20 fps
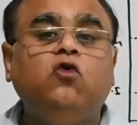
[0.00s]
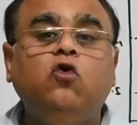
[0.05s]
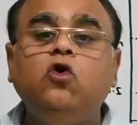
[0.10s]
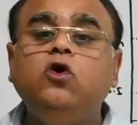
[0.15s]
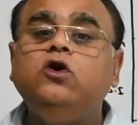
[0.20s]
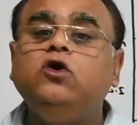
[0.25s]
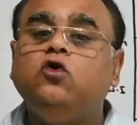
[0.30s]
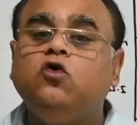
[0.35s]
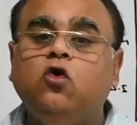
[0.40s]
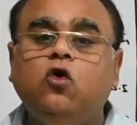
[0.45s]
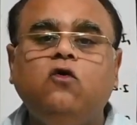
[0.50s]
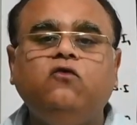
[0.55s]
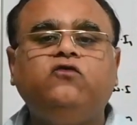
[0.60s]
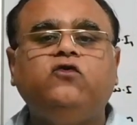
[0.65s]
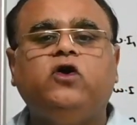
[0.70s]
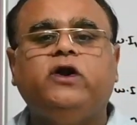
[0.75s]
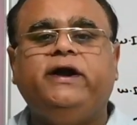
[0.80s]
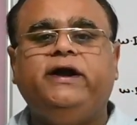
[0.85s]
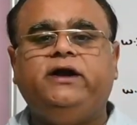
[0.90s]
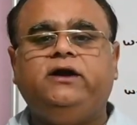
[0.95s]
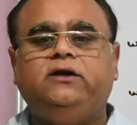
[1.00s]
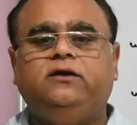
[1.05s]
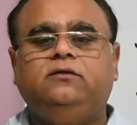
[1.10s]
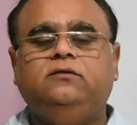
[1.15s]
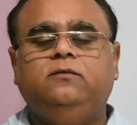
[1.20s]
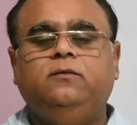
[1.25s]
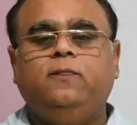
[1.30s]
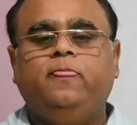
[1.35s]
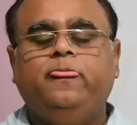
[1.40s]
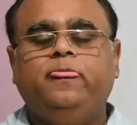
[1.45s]
won't go for
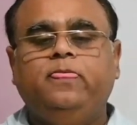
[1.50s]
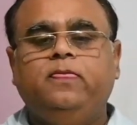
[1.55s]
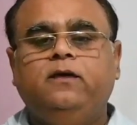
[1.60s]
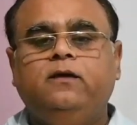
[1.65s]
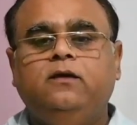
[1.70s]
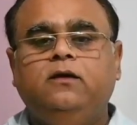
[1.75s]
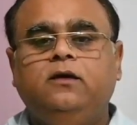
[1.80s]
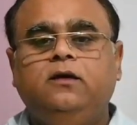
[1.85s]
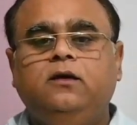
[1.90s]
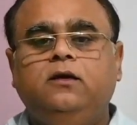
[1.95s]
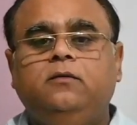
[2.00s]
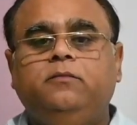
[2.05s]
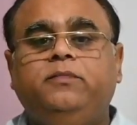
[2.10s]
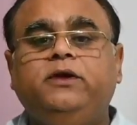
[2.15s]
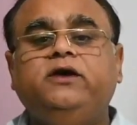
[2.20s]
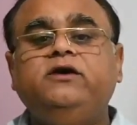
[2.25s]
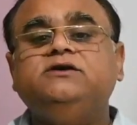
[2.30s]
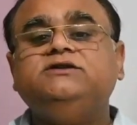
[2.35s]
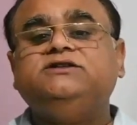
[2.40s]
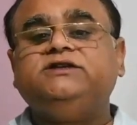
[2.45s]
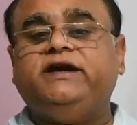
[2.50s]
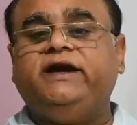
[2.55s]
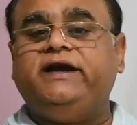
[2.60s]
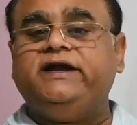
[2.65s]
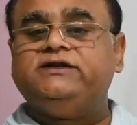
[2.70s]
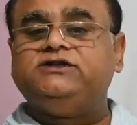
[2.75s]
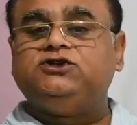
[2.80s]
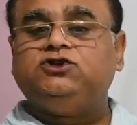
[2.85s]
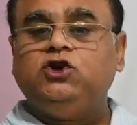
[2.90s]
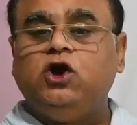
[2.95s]
it because it
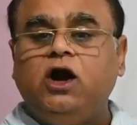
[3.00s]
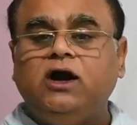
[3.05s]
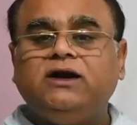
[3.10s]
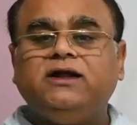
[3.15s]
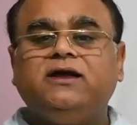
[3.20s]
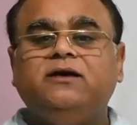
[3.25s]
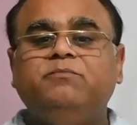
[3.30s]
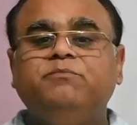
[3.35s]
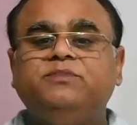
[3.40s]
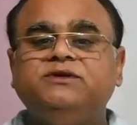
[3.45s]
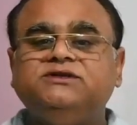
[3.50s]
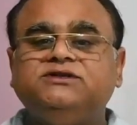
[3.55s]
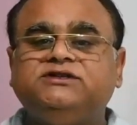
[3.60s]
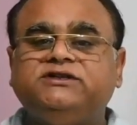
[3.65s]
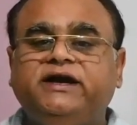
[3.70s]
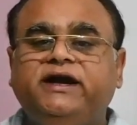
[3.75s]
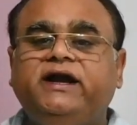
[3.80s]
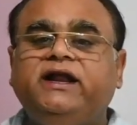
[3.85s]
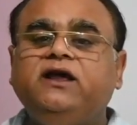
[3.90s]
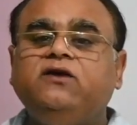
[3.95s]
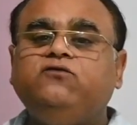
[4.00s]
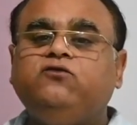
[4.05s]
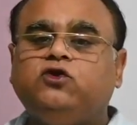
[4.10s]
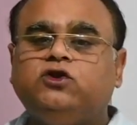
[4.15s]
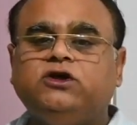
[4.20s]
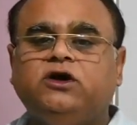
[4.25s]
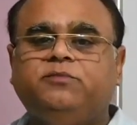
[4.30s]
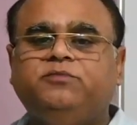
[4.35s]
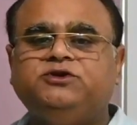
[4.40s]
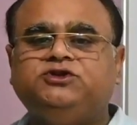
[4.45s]
is not compensating for
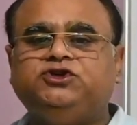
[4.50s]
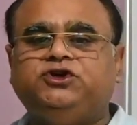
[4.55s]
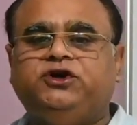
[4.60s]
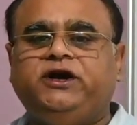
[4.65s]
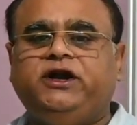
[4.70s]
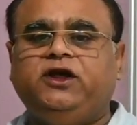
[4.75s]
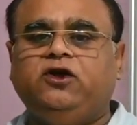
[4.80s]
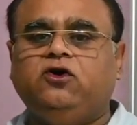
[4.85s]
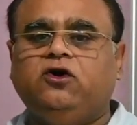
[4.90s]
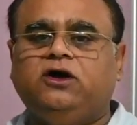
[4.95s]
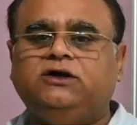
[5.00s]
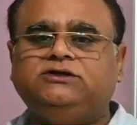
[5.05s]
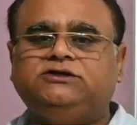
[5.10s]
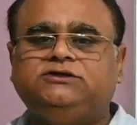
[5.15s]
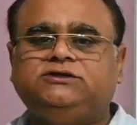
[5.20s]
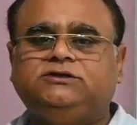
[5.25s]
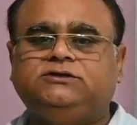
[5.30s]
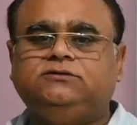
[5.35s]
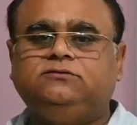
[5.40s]
the opportunity cost.